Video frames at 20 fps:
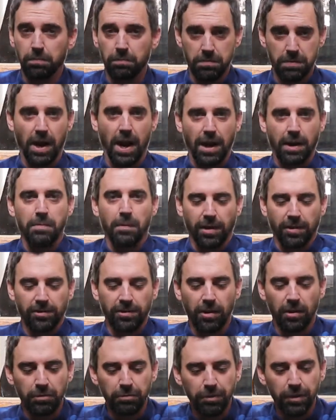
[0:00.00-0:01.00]
like
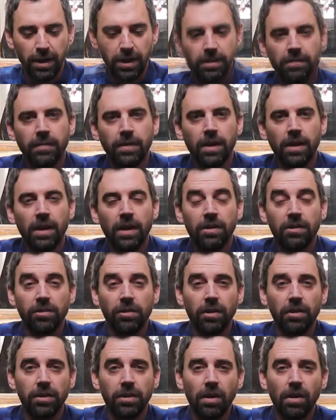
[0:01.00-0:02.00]
myself.
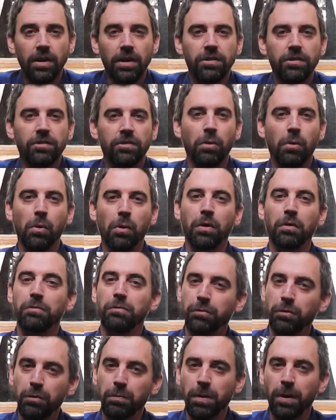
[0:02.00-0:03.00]
So yeah, let's talk
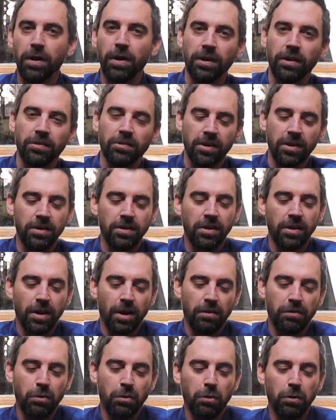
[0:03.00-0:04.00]
food pairings. And
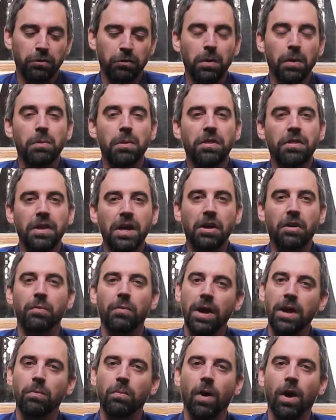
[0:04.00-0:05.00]
of course, when we think
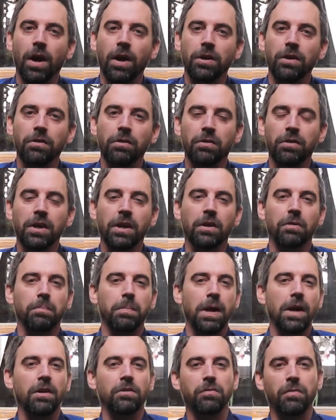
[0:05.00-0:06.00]
red wine, you think it
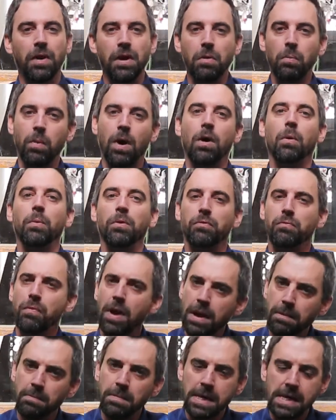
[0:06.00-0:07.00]
pairs very well with
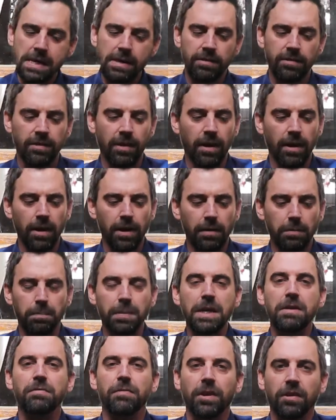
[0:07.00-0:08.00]
red meat,
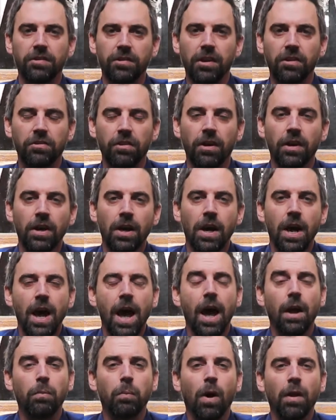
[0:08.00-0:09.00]
beef, etc.
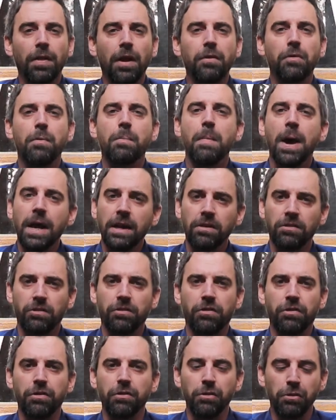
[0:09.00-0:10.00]
And while that remains
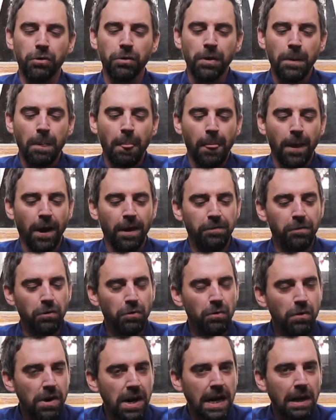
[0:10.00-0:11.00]
true, if you
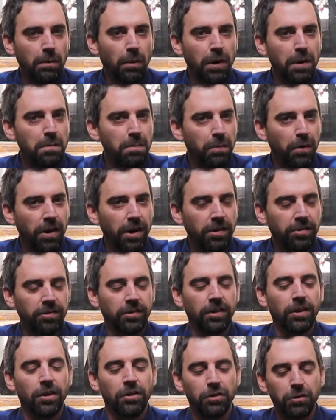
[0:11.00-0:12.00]
really want to
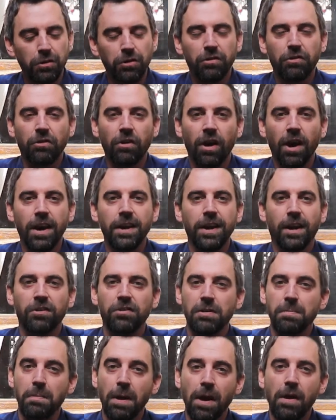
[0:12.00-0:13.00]
impress, do try and
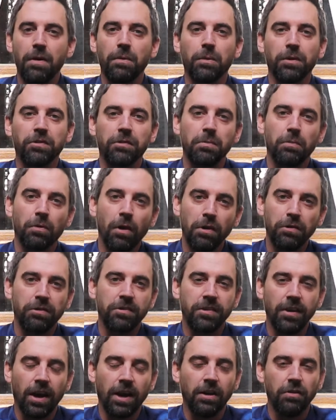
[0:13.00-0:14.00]
actually pair it with some roast
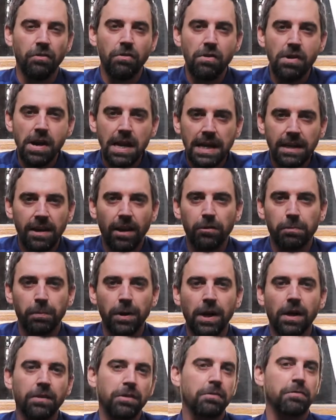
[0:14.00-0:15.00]
duck. It really does
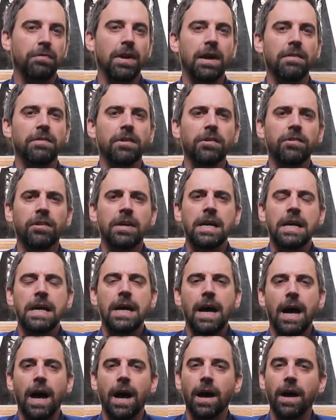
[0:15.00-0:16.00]
bring out the flavors.
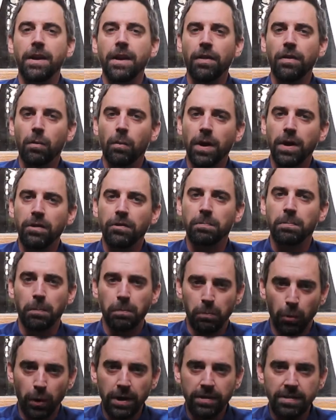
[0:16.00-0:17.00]
Another one is
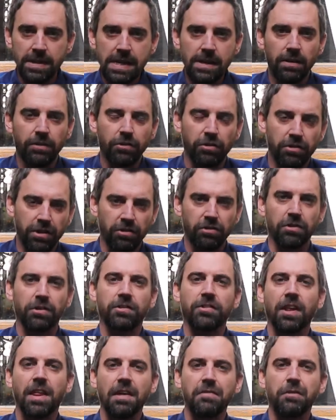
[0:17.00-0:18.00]
bobotie, a traditional
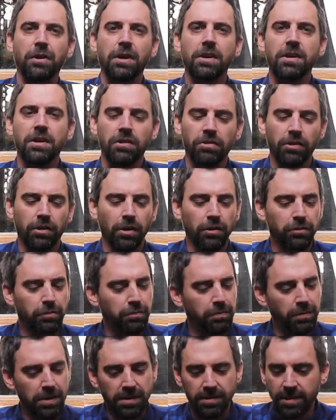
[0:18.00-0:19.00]
South African dish. It goes
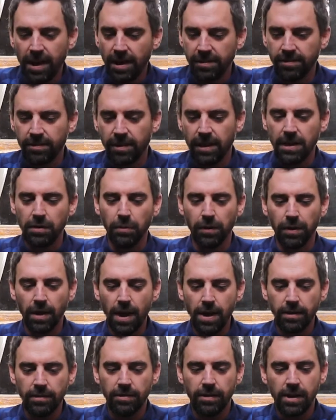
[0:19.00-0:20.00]
fantastically with
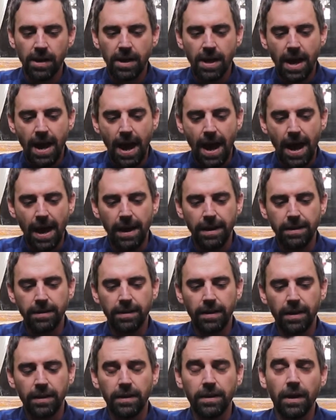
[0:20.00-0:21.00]
that. And
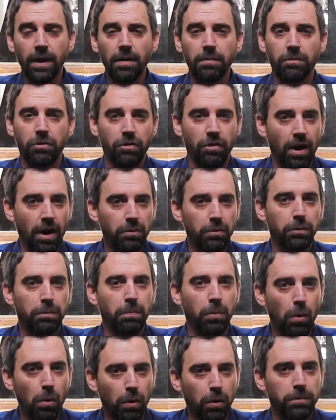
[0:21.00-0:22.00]
yeah, try it with
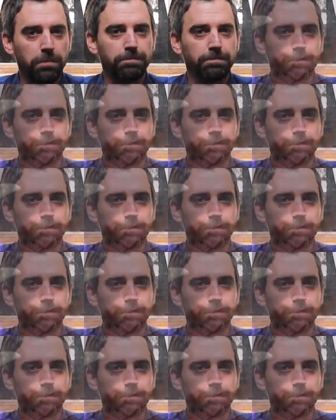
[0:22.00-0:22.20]
pork.